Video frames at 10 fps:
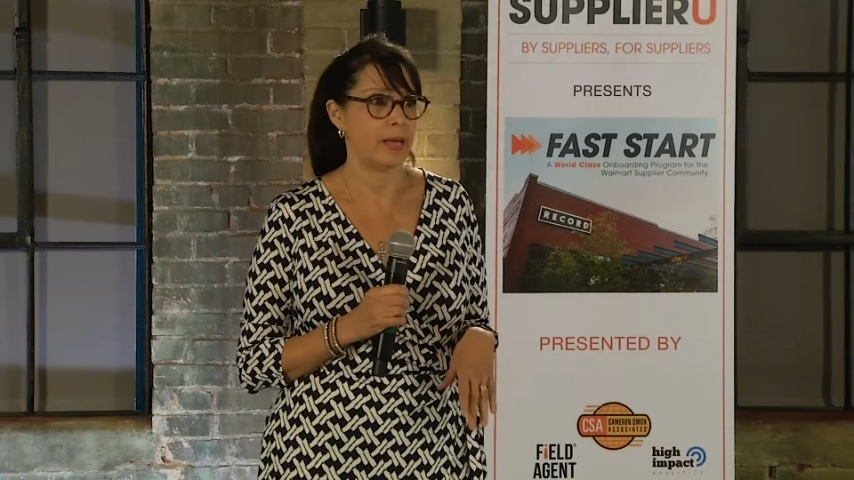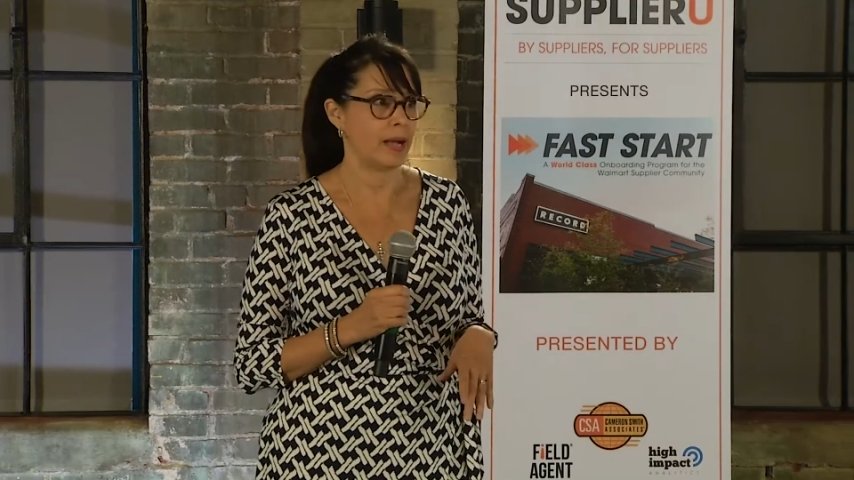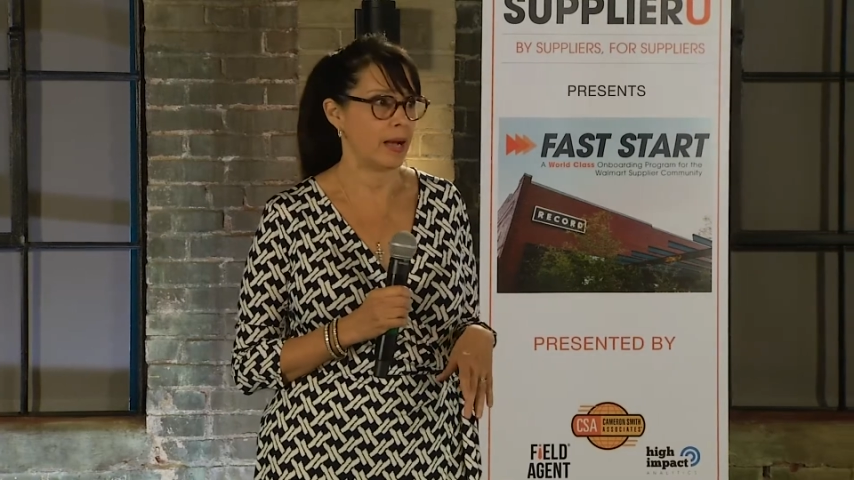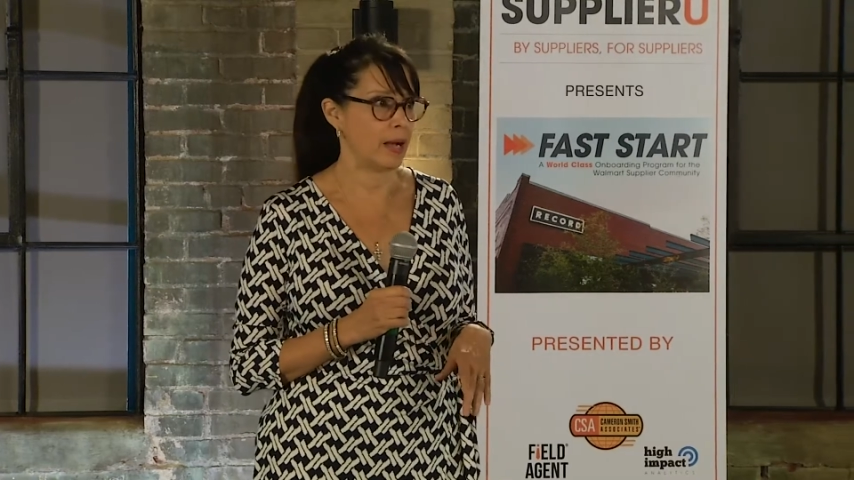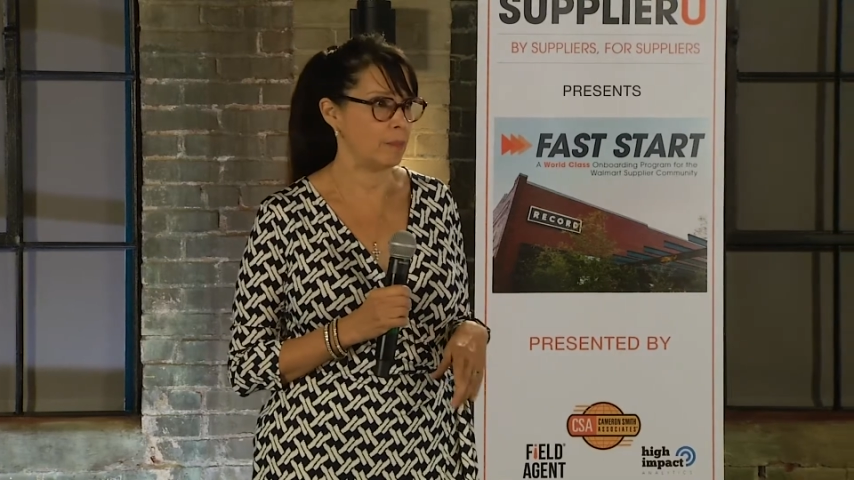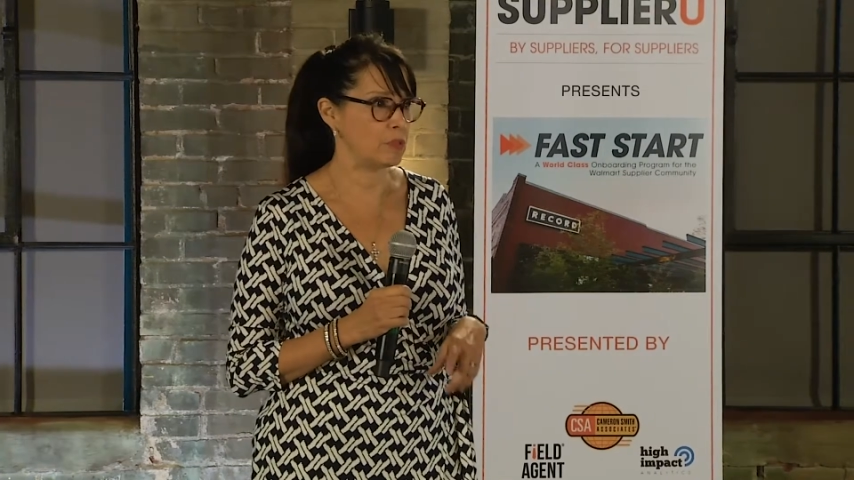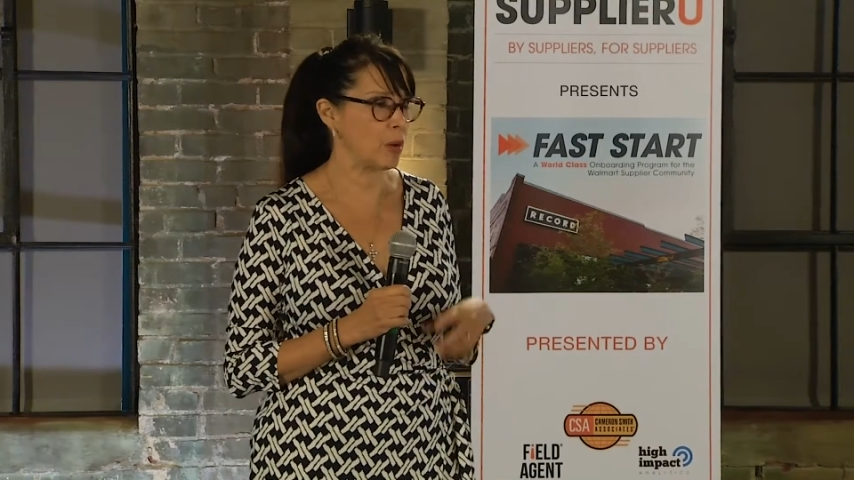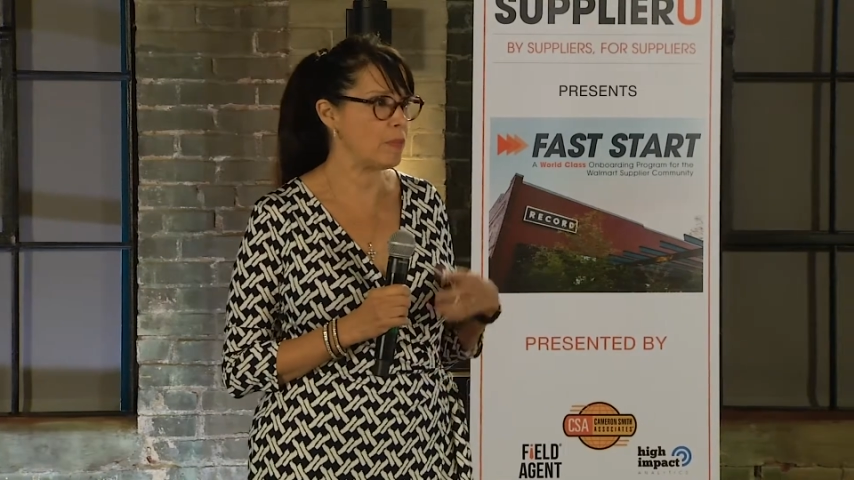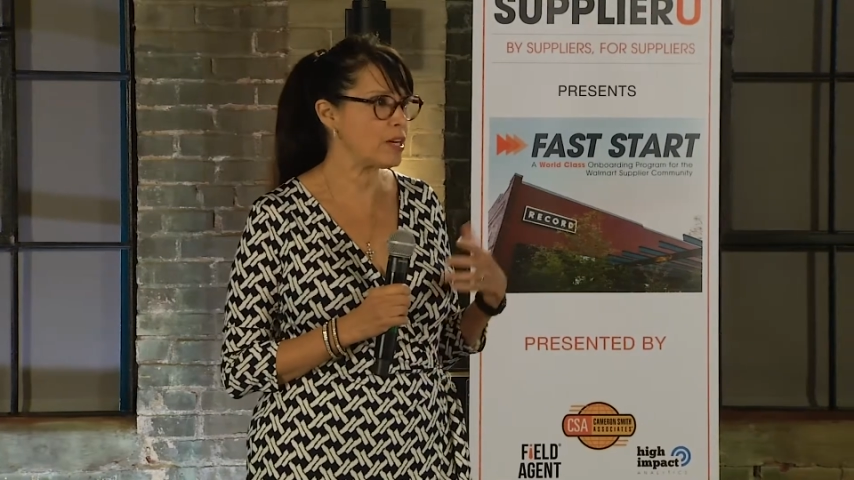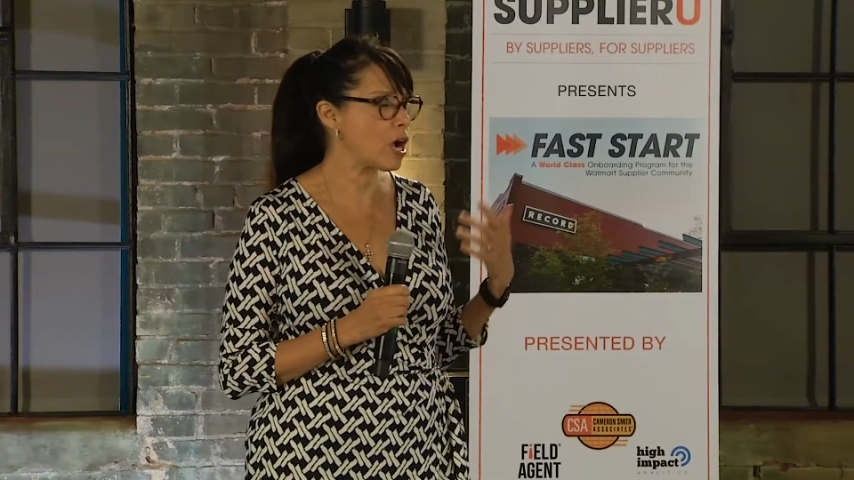So
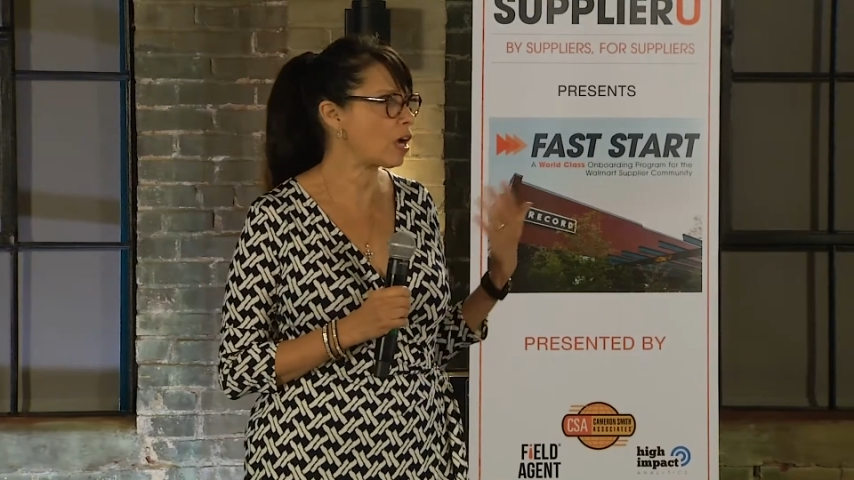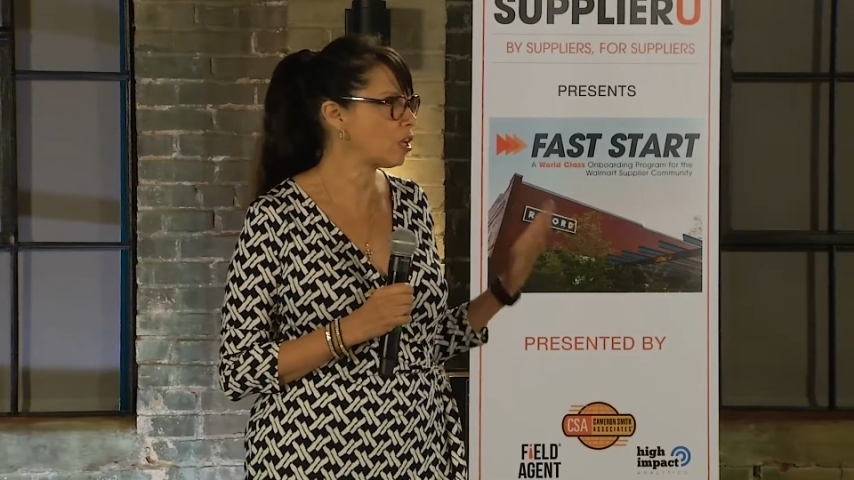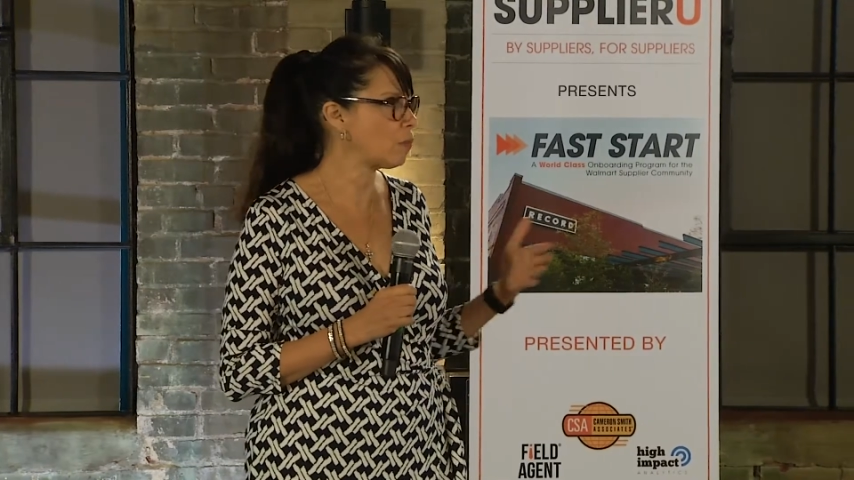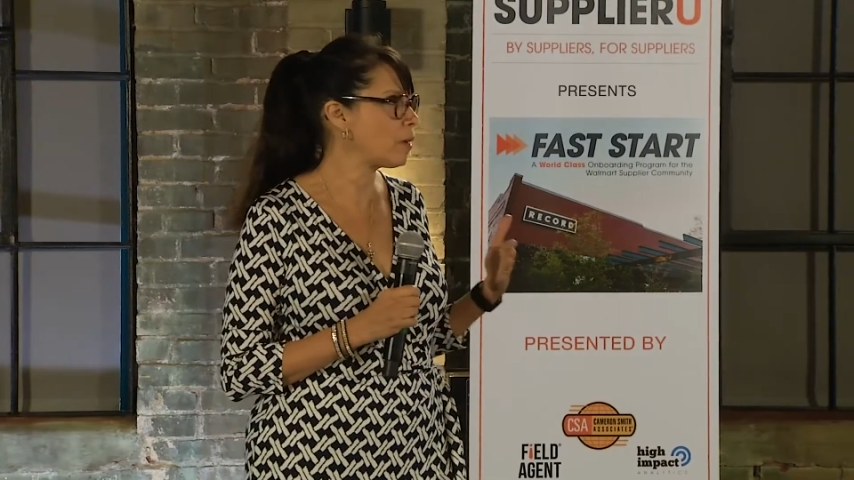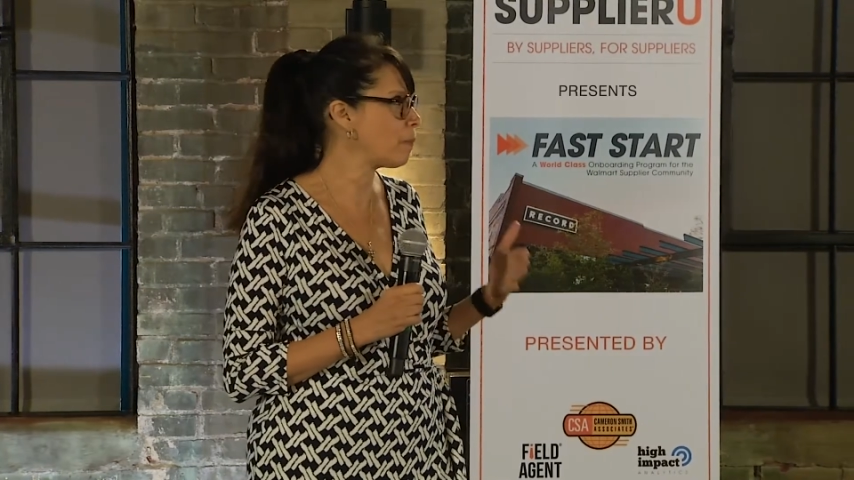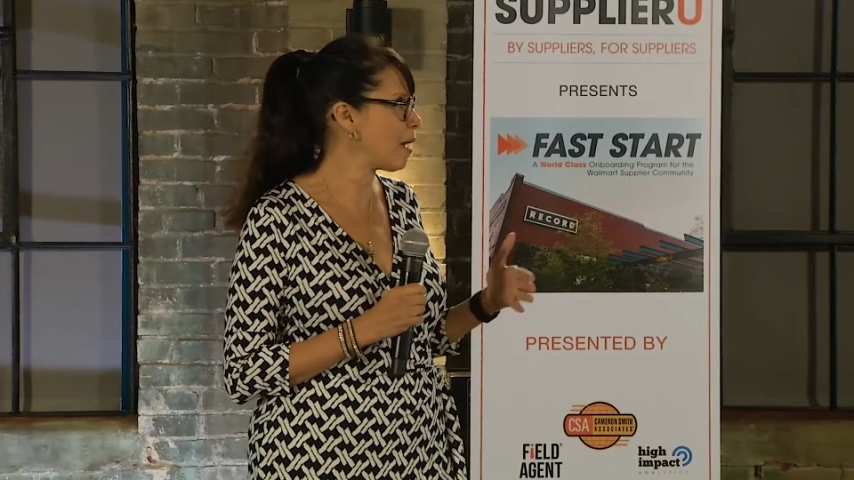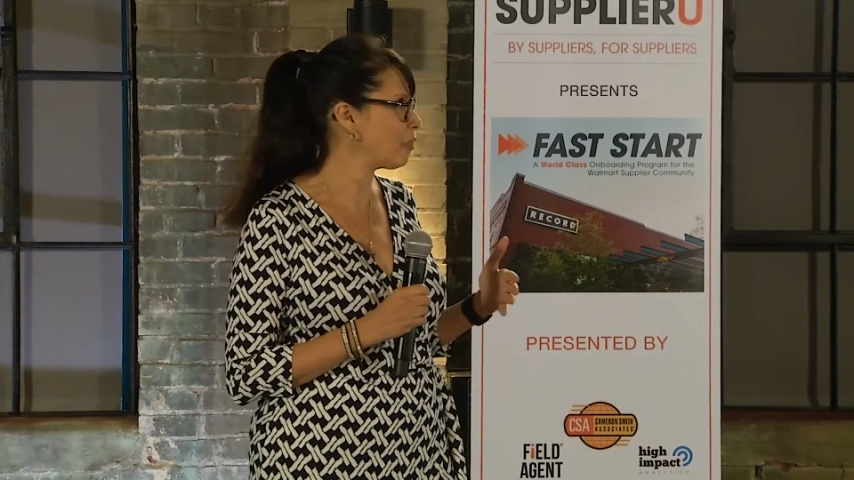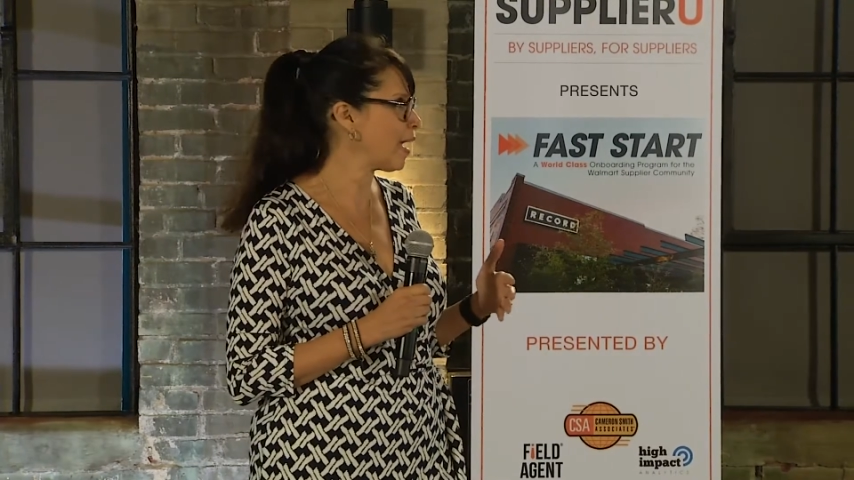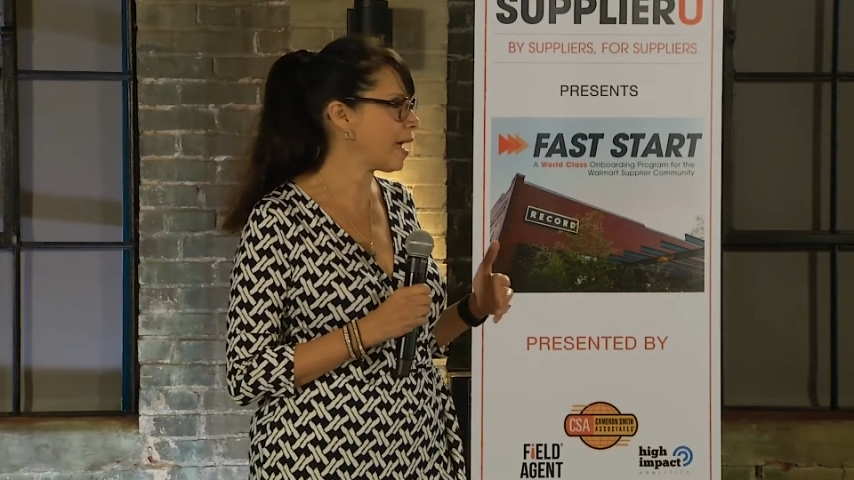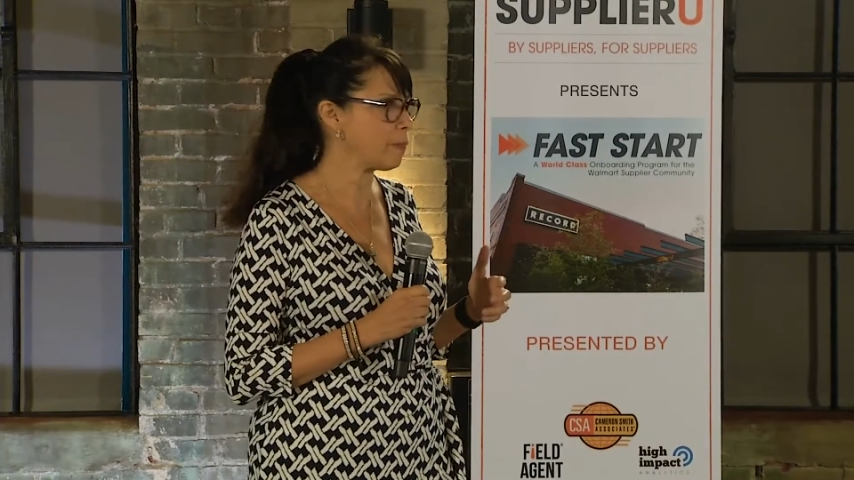I'm going to talk a little bit about that.